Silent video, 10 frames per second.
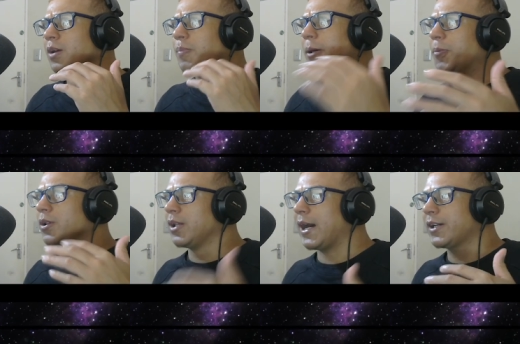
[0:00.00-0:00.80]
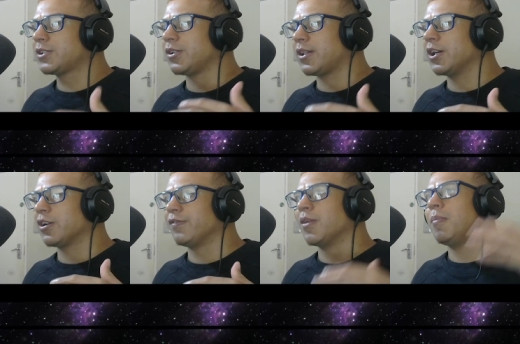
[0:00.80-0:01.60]
people like to think
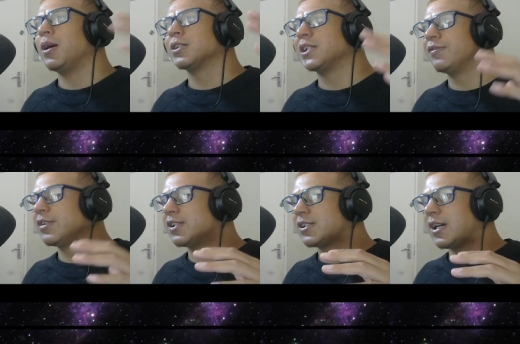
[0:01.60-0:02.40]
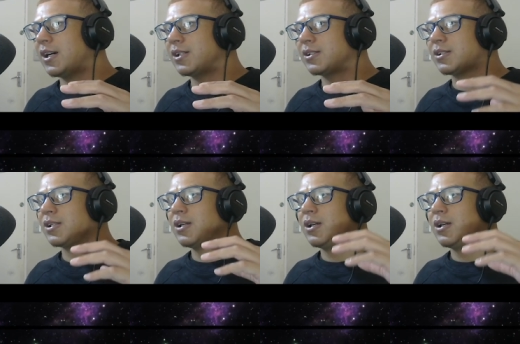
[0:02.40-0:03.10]
of the multiverse as